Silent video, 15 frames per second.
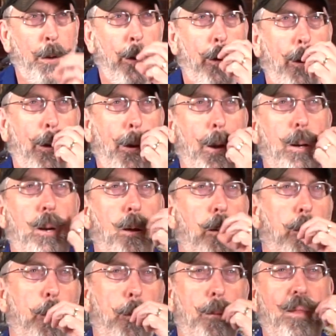and
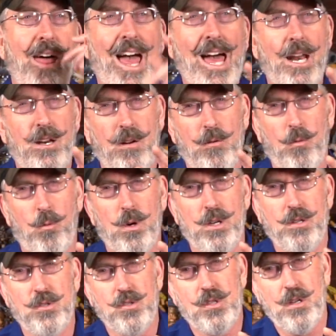that
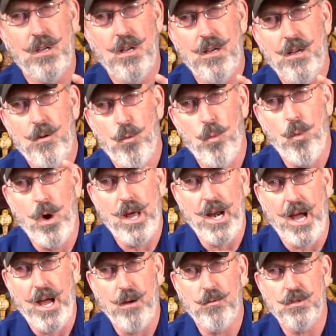was what
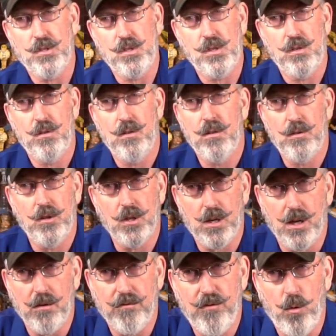I was
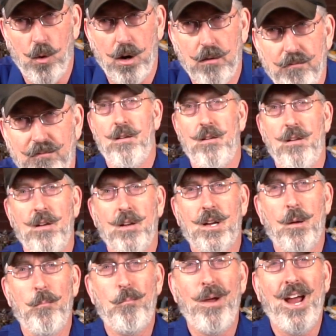looking for.
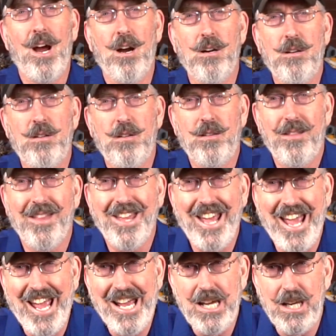Compared to the
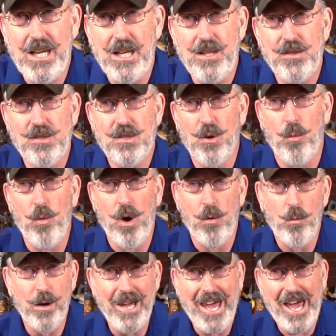80s to
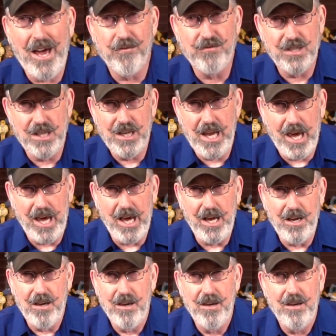what we have today,